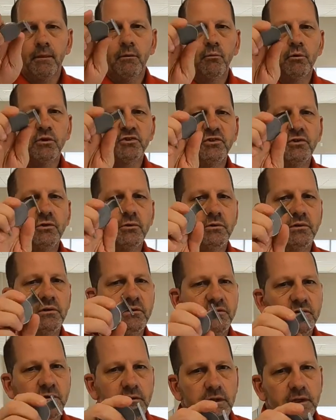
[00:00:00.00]
What you do with
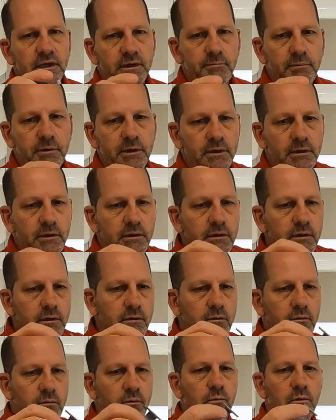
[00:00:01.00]
this clip,
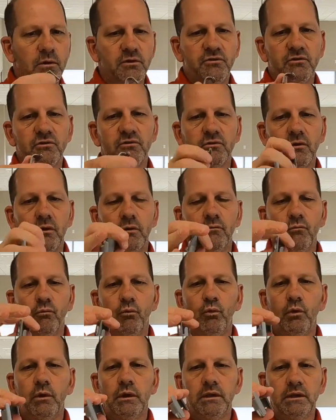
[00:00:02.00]
which is
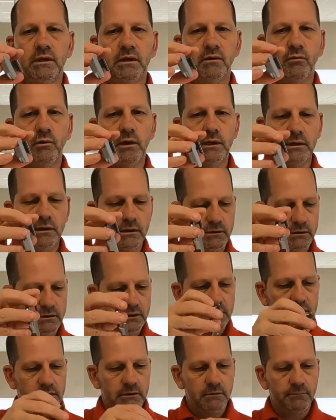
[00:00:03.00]
really a great little
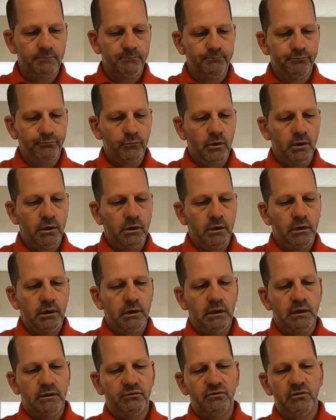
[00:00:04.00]
deal,
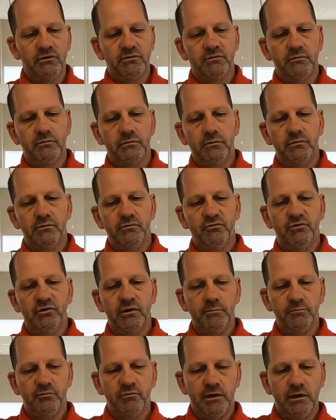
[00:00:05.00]
it just
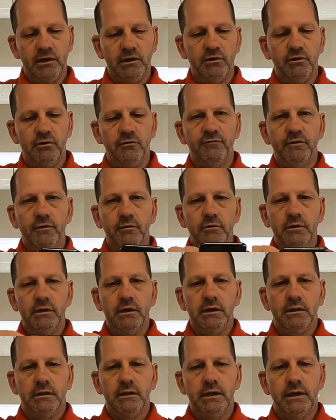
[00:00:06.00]
jumps right on your phone
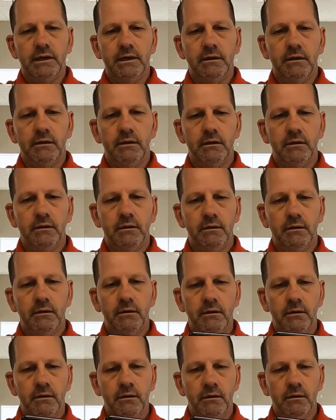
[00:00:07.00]
like that.
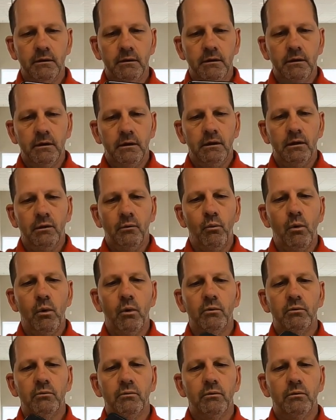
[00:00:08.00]
It
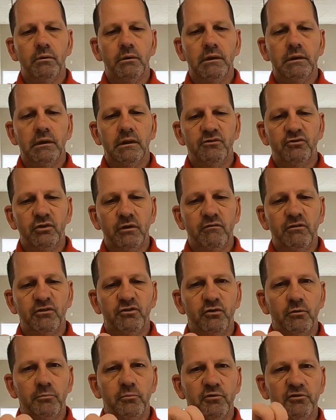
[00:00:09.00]
won't, unless you have a
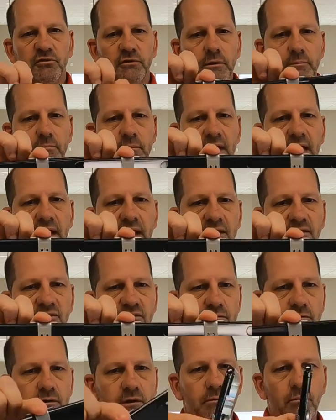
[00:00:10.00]
super slim
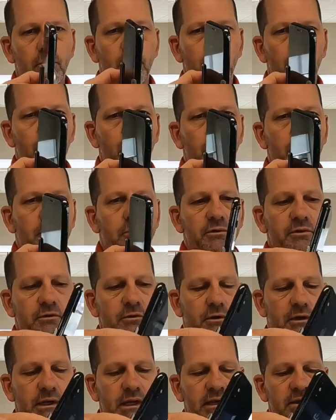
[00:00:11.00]
case, it won't work with your
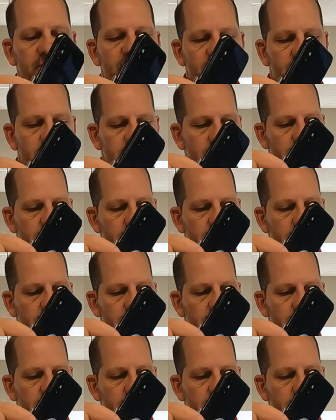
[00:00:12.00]
case.